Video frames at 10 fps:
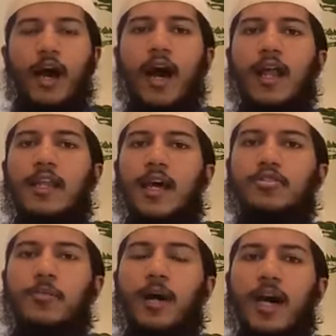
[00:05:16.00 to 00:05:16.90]
Allah
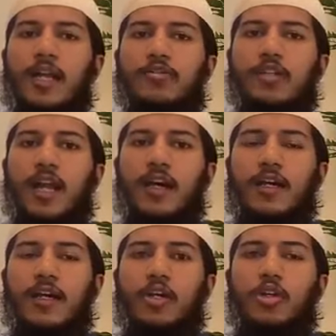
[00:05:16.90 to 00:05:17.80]
subhanahu wa
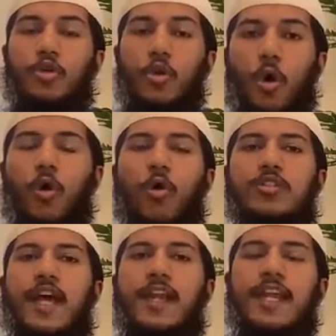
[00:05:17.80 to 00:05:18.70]
ta'ala
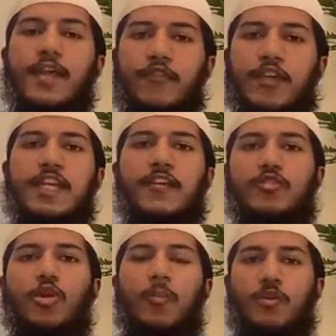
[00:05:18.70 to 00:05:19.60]
knows that if He gives
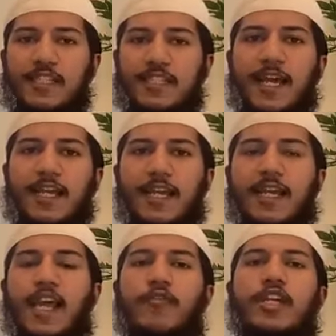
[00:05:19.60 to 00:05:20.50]
you a
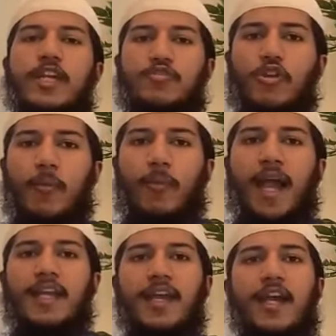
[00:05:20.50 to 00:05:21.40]
motorcycle, if He gives you a
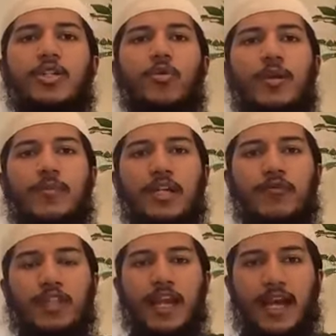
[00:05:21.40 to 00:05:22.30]
bike, you will meet
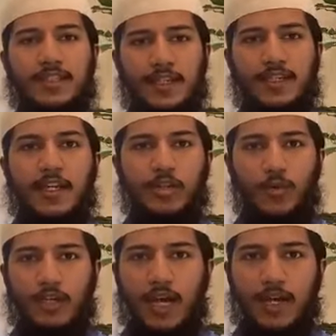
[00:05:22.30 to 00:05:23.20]
with an accident and you
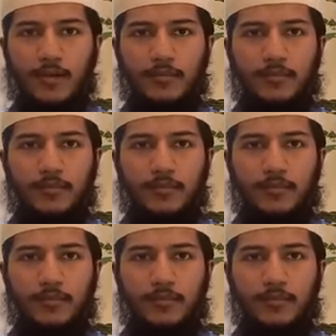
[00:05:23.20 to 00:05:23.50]
will die.